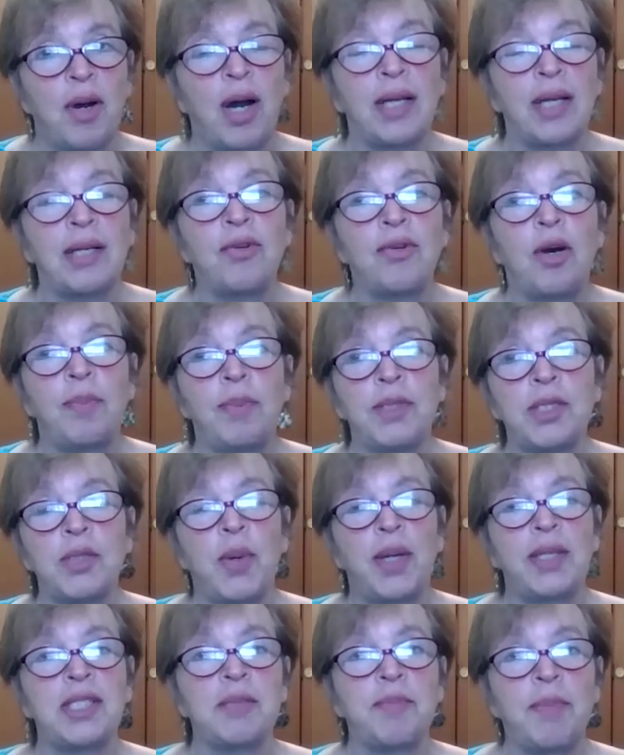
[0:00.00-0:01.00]
partner
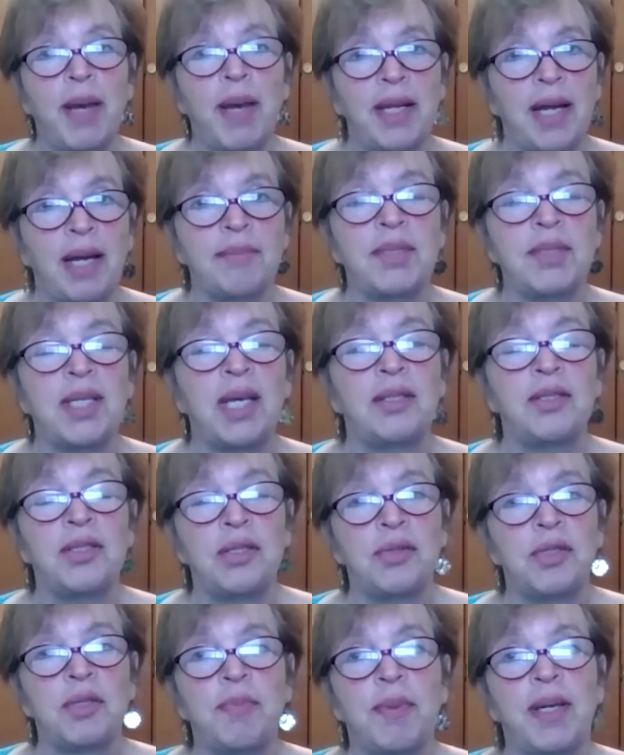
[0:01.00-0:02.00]
opens one spade, I'm saying
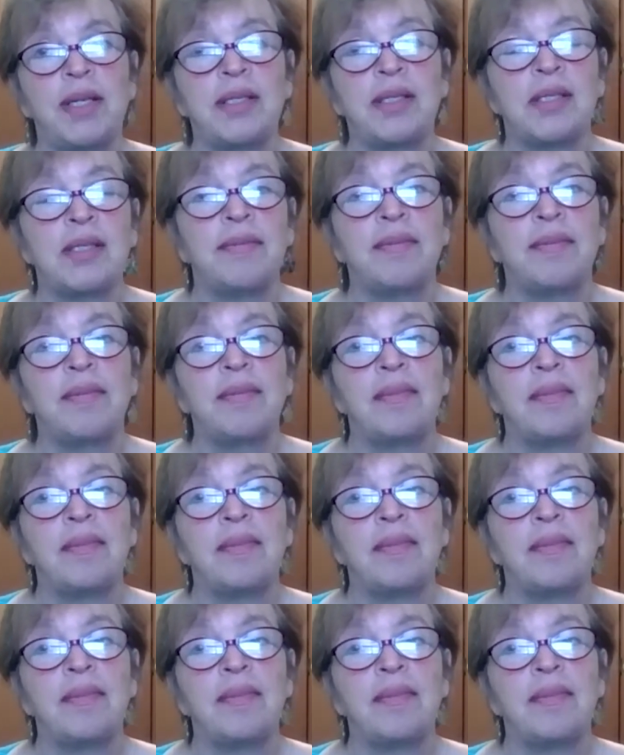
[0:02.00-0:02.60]
two spades.